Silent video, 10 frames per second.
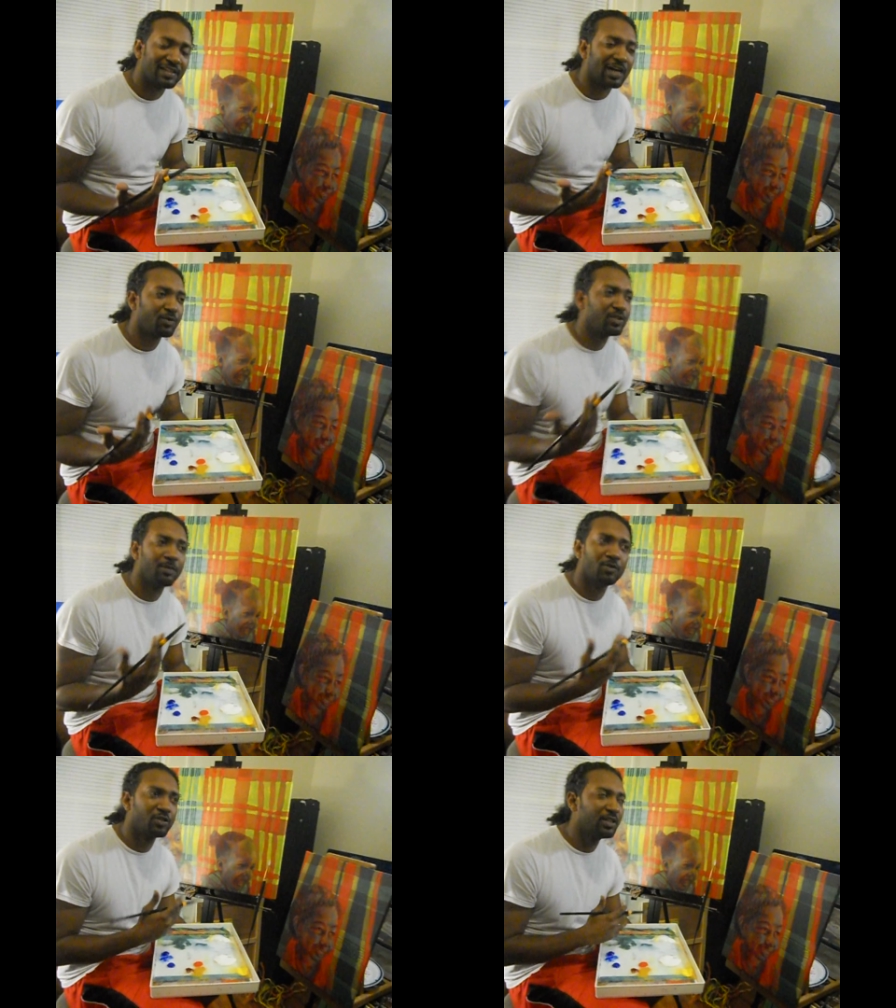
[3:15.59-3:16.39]
Art was
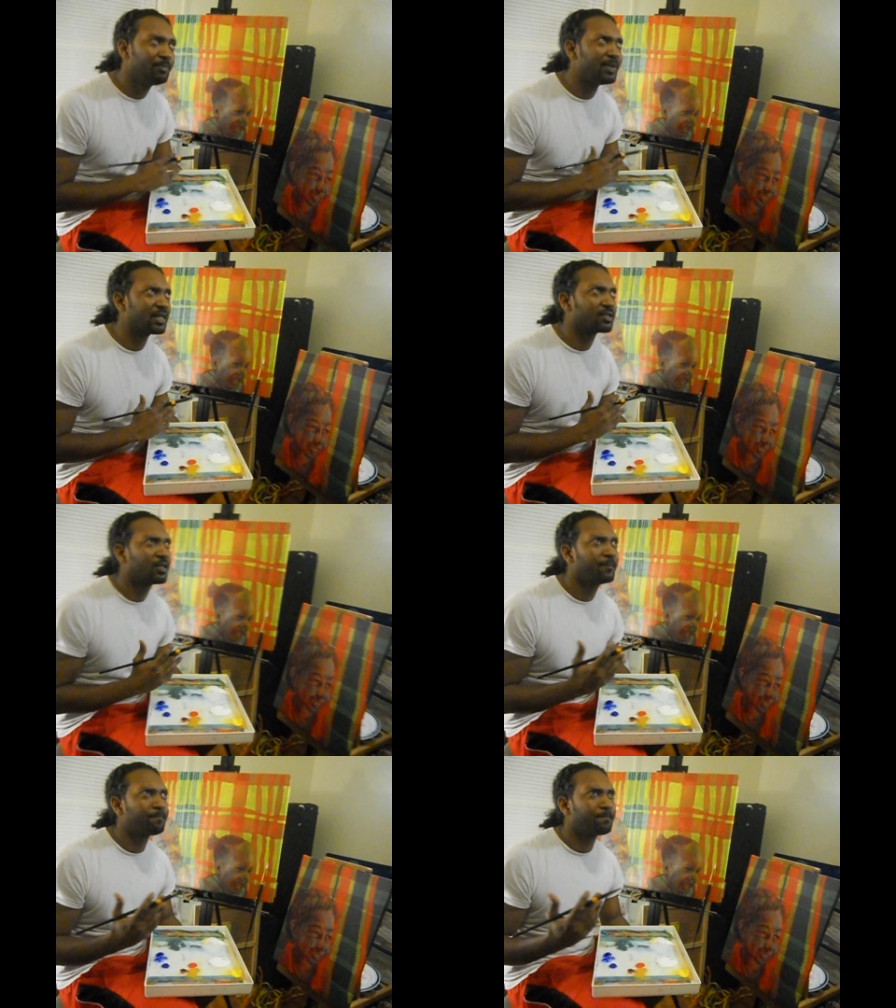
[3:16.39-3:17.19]
supposed to depict
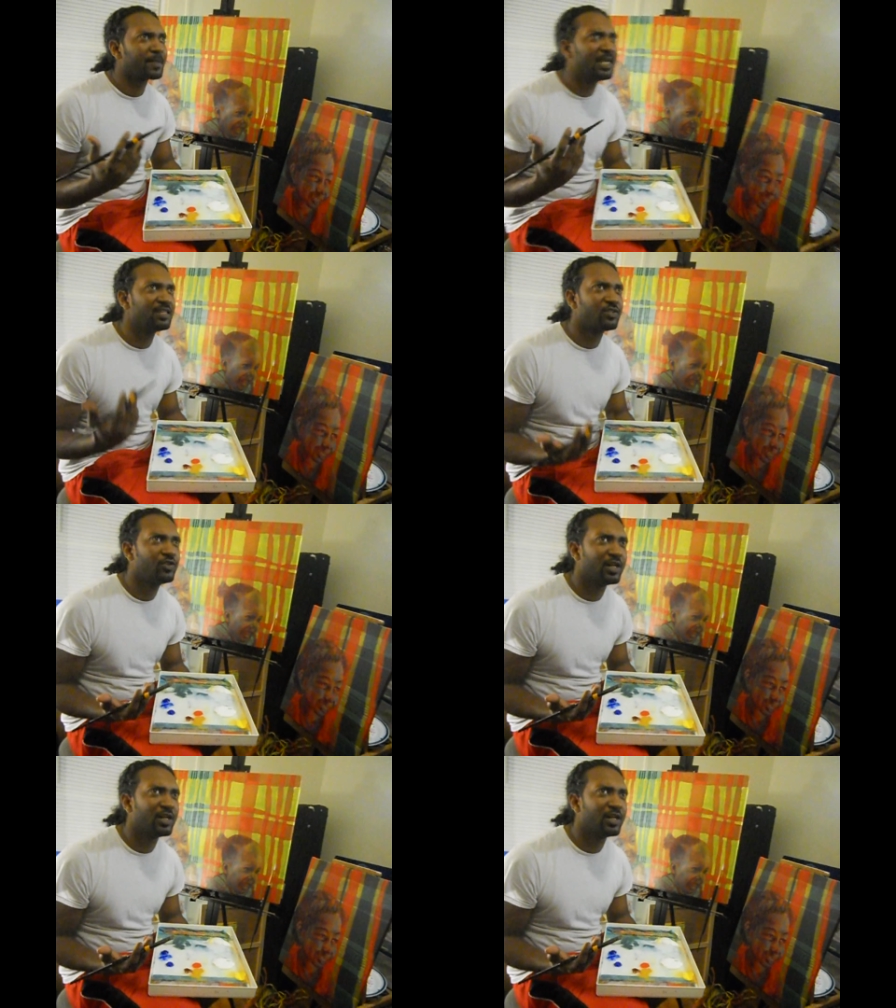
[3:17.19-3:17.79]
history,